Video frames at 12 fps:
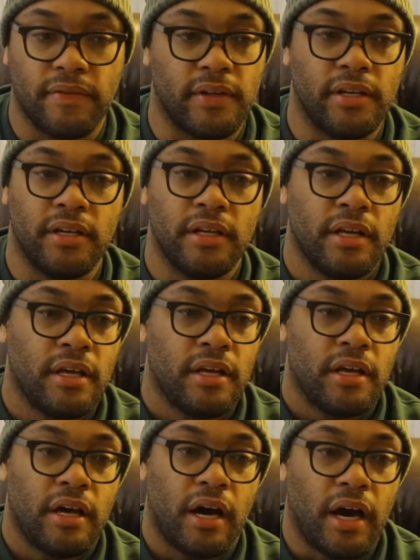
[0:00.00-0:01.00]
And
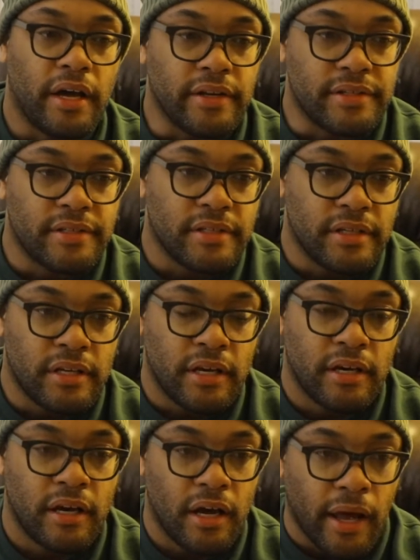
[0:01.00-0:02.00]
honestly,
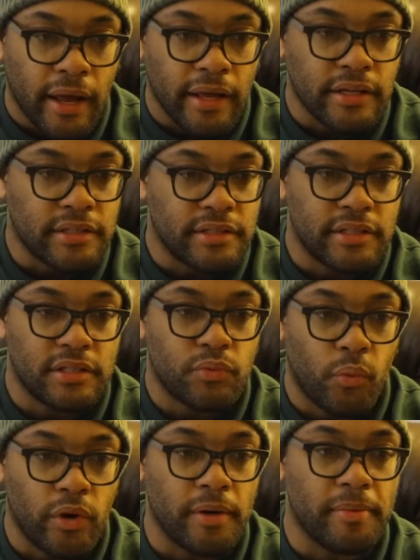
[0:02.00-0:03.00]
I just
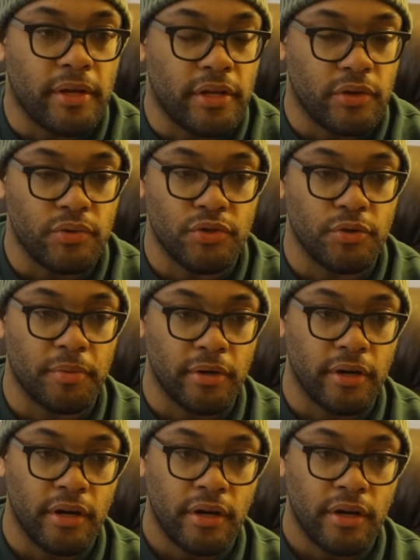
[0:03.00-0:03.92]
want to be a YouTuber.